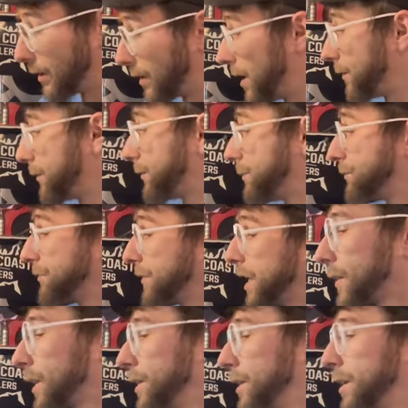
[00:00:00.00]
and off.
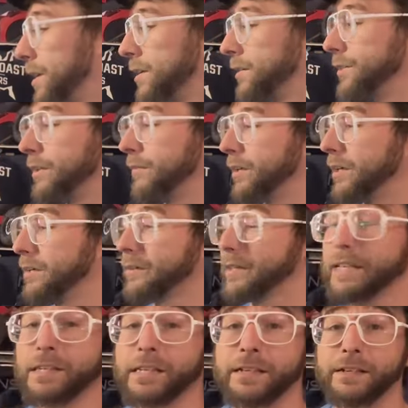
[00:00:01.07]
So
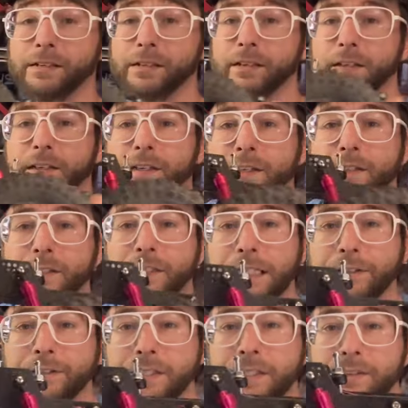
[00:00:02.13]
underneath here,
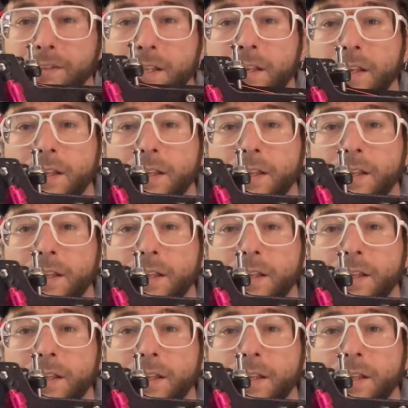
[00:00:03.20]
here it is.